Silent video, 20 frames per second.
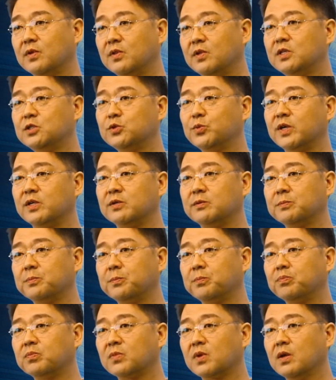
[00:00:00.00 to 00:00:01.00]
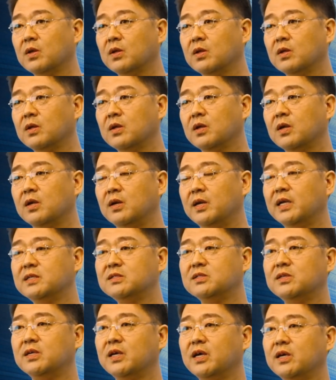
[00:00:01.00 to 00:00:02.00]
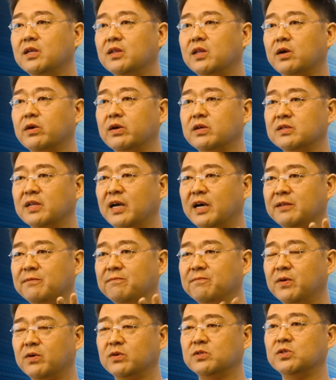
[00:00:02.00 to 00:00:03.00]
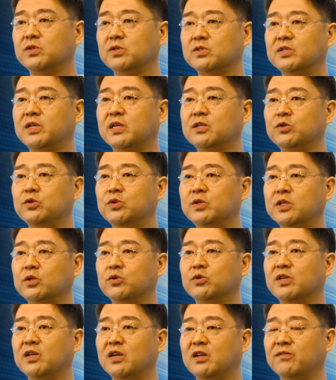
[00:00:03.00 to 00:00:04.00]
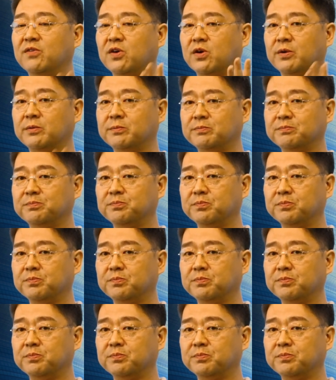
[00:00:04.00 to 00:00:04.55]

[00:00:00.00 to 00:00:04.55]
This one. Let's say there are 9 functions that you need to deliver.